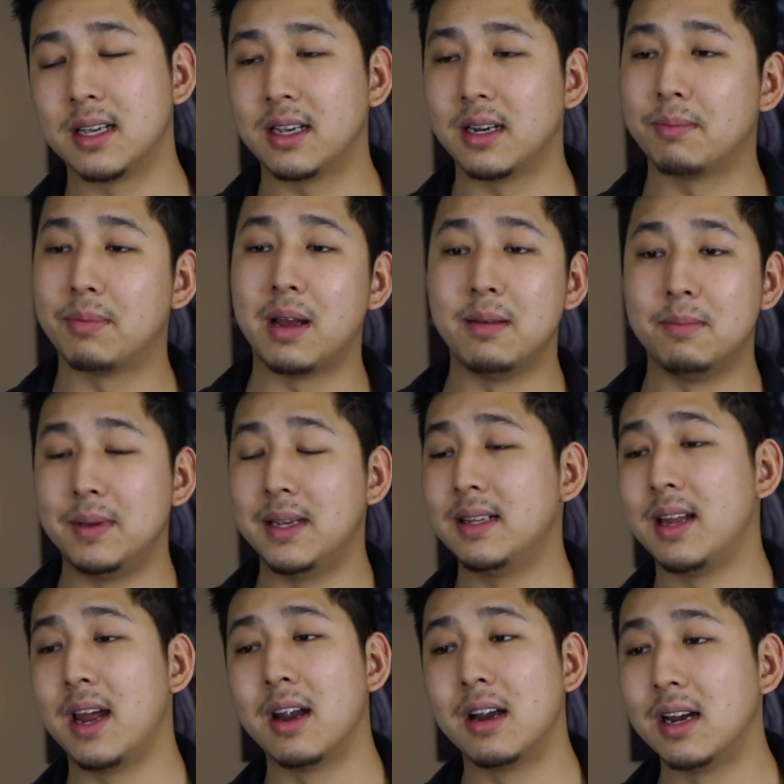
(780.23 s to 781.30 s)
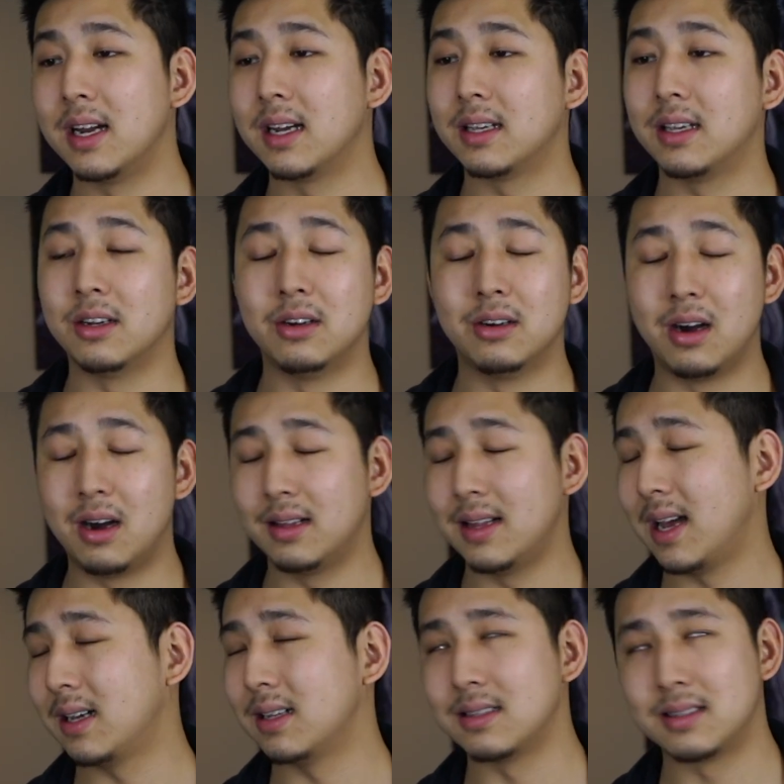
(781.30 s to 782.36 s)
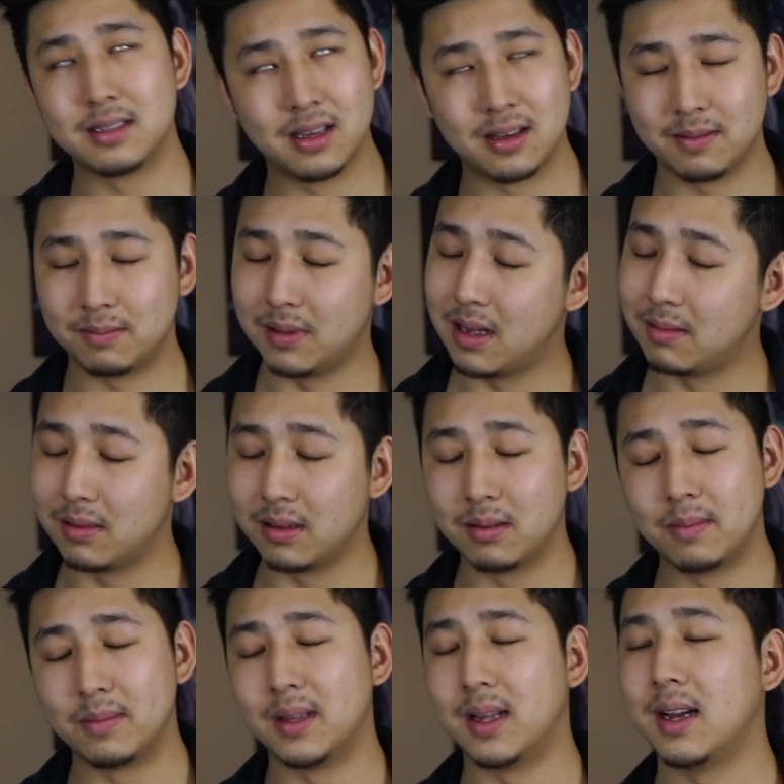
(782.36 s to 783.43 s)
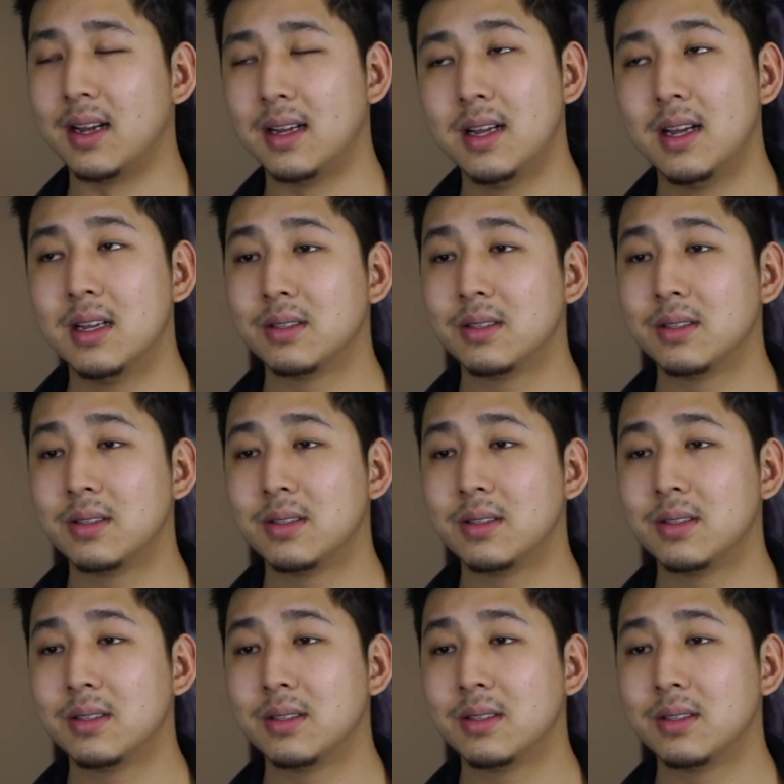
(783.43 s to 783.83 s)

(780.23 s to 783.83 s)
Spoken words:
I could have probably beat Derek, you know, all that good stuff, blah, blah, blah, blah.